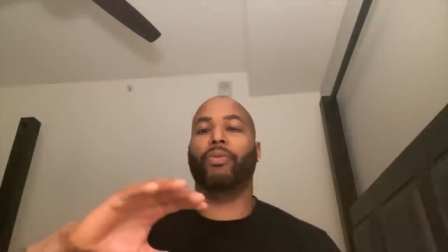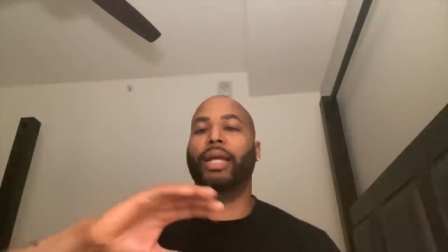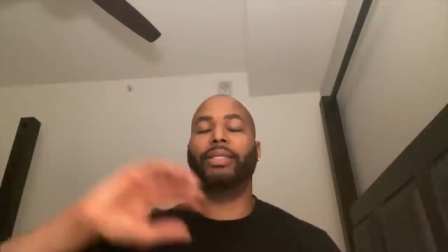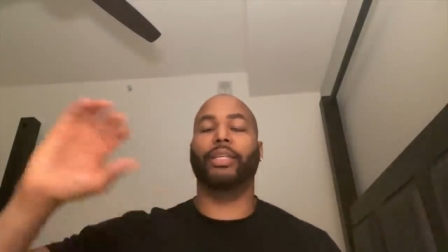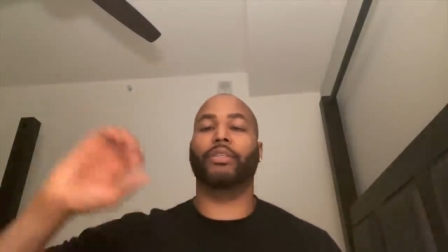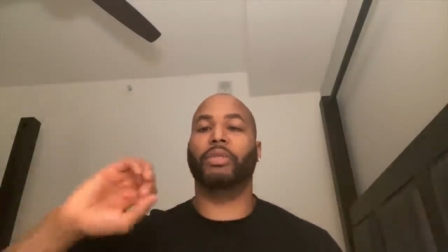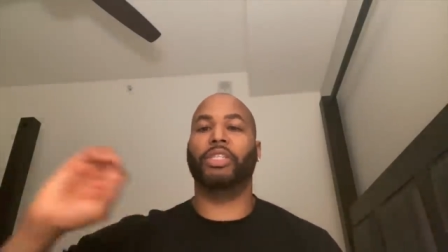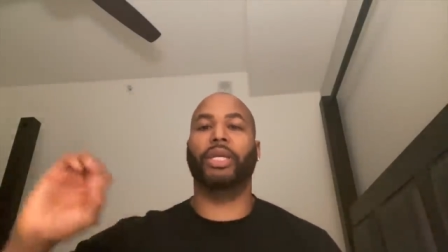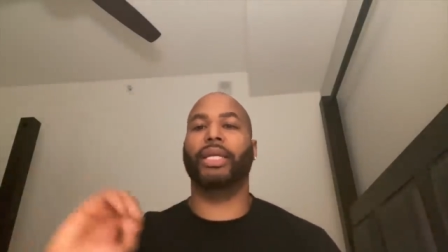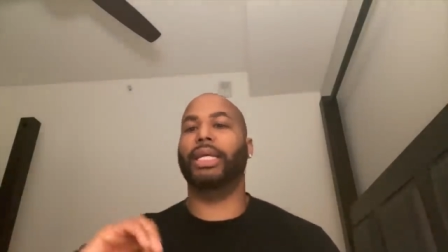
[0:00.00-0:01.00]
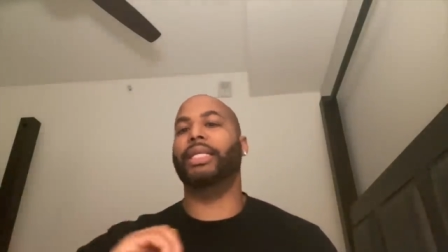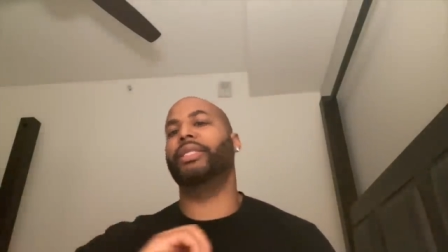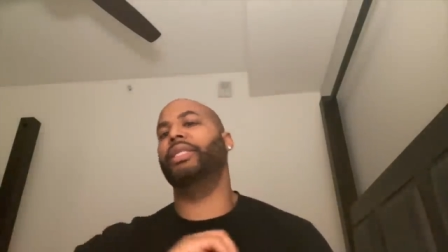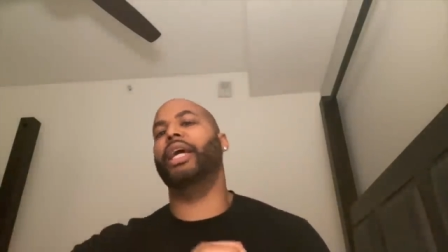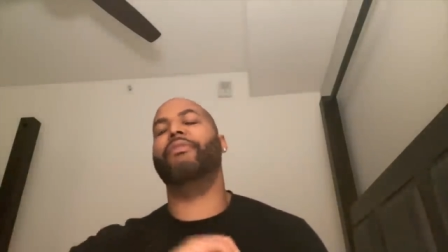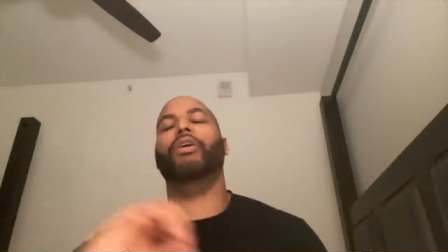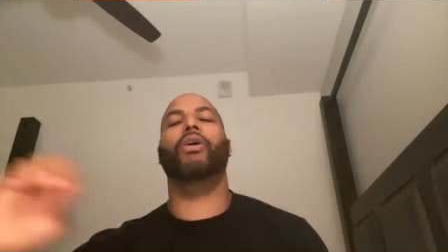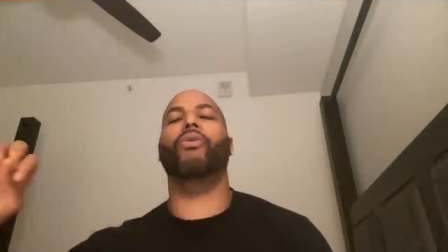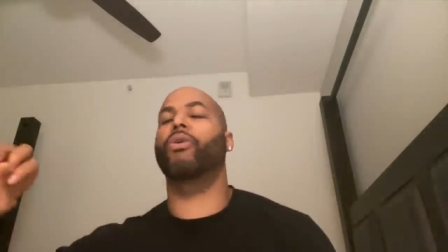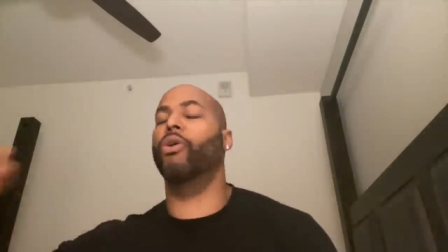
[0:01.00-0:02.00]
racism and shit is never
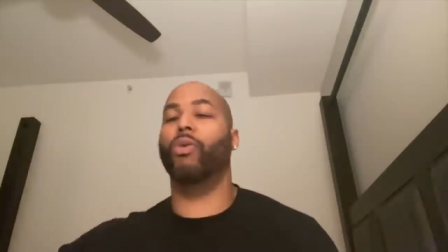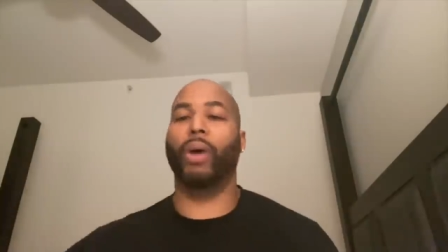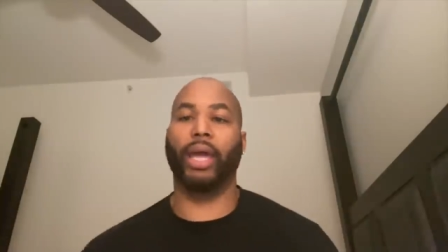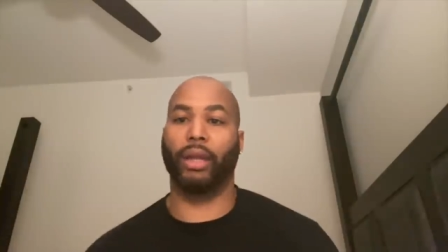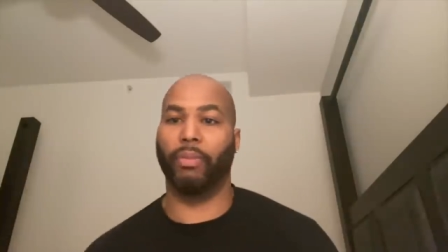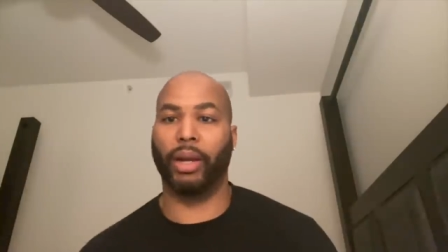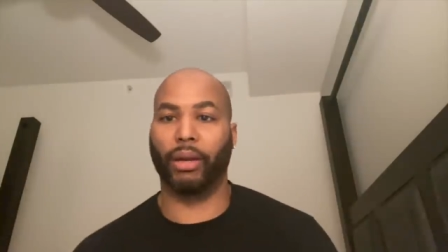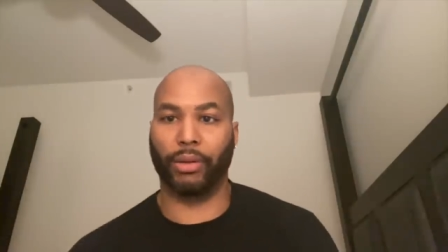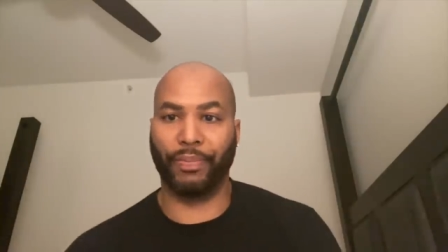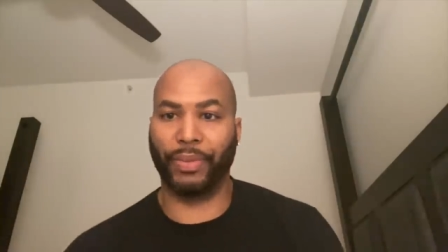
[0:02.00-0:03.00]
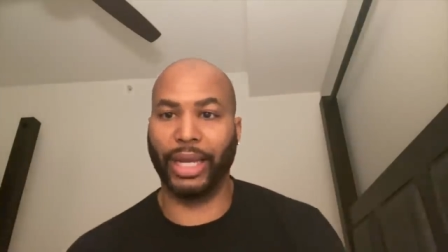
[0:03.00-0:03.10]
going to go away in America.